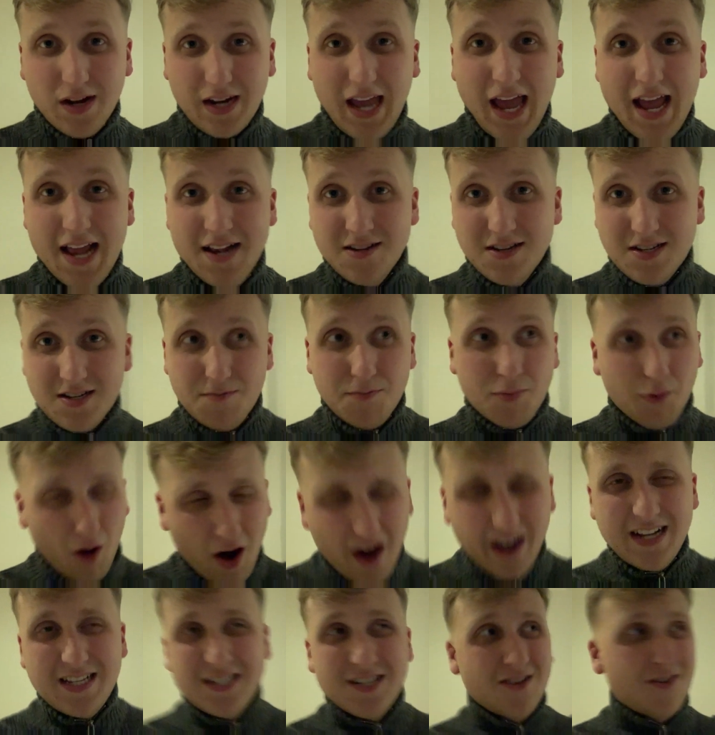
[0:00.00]
against
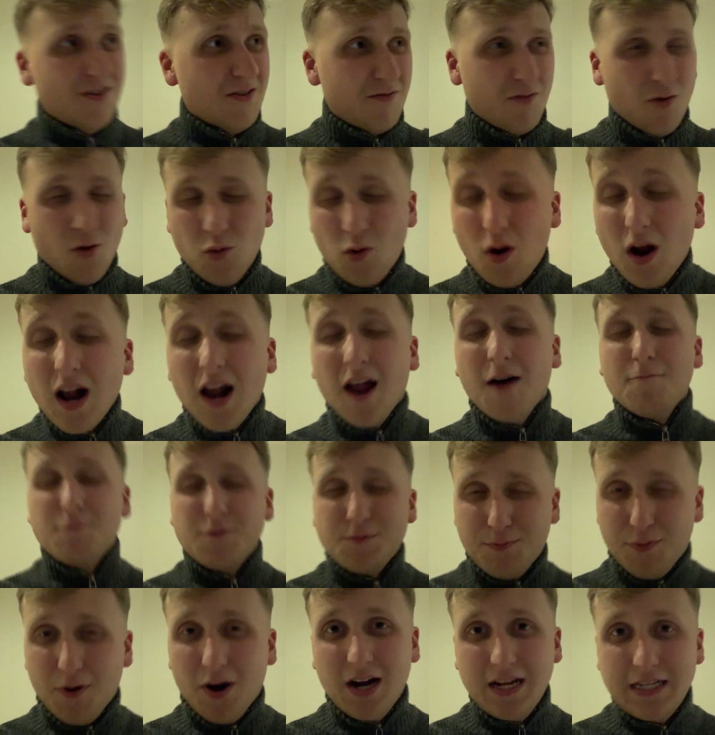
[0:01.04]
Brighton, of all clubs,
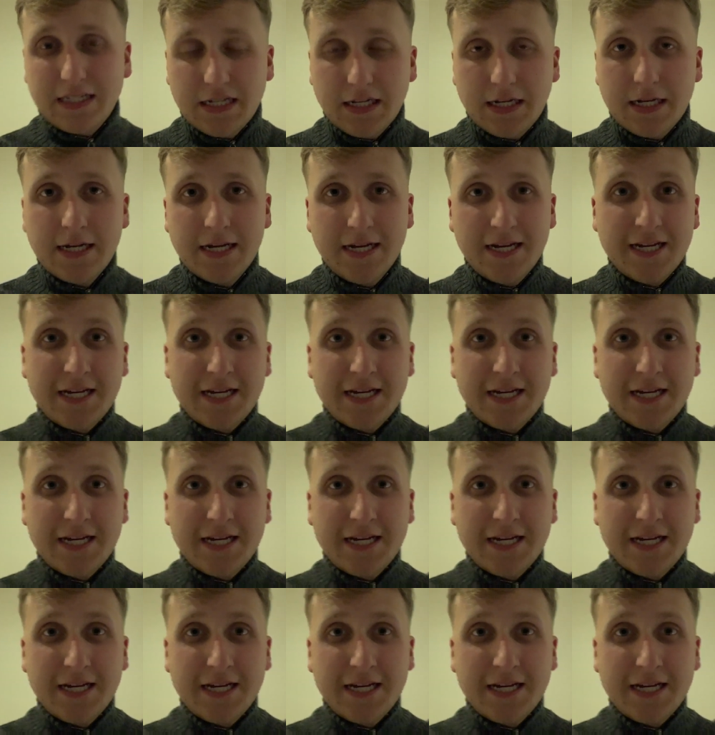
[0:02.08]
Brighton,